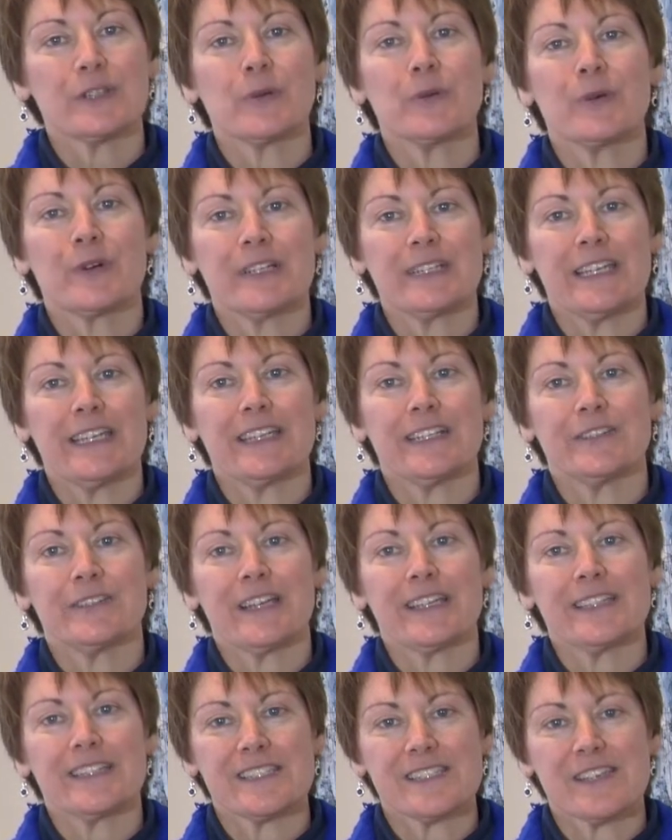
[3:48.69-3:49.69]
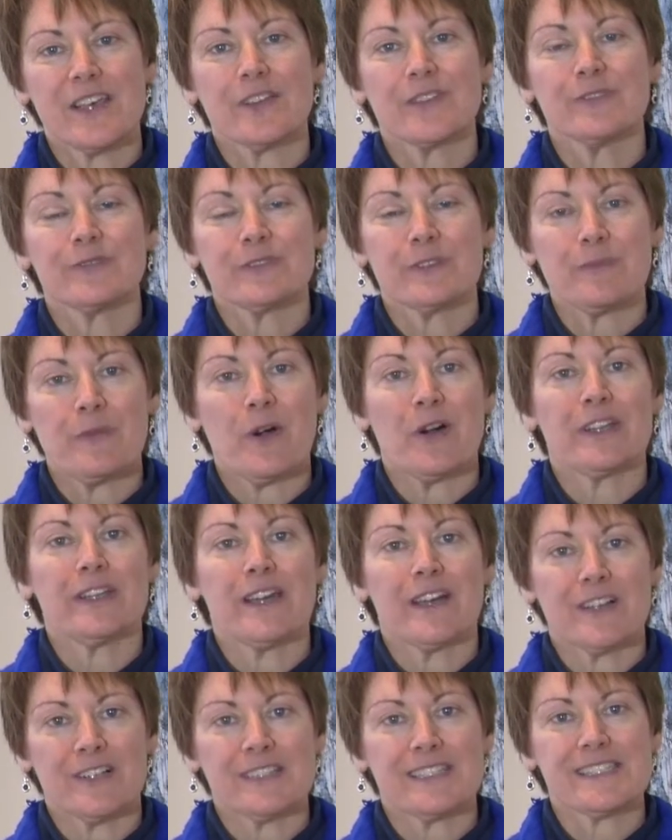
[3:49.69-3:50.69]
coordinator at the Southern
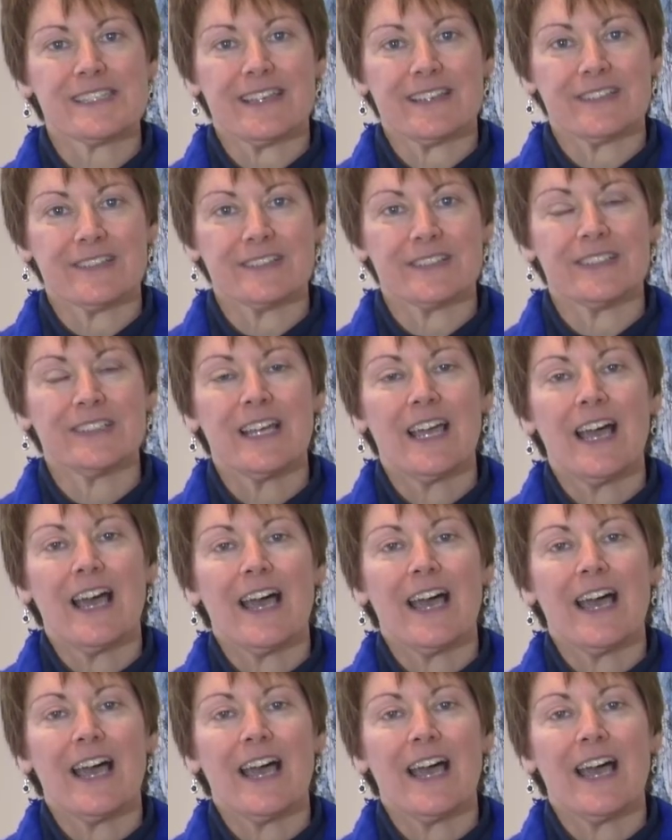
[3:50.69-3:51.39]
Vermont Arts Center.